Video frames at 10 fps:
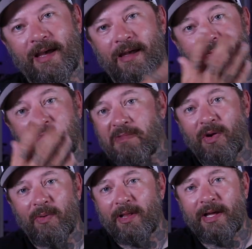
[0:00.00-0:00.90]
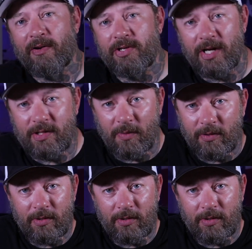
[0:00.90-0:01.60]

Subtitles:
and they're really interchangeable.